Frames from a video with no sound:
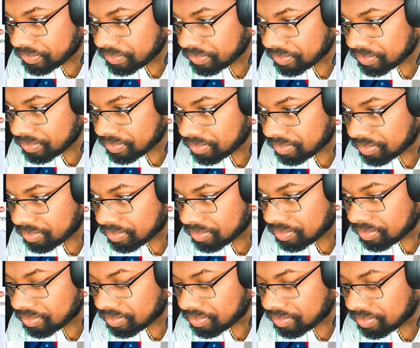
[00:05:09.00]

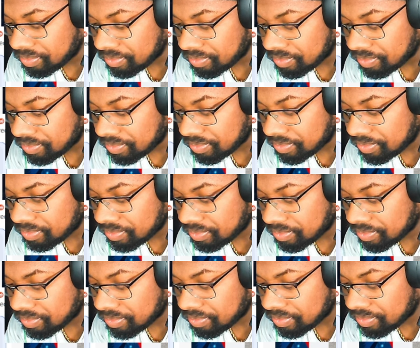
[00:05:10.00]

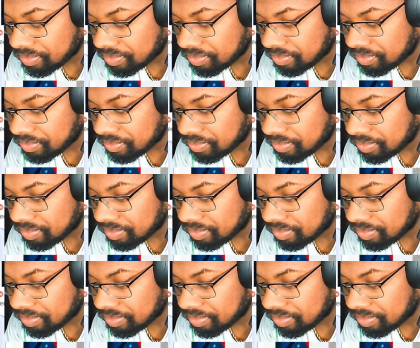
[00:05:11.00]
(silence)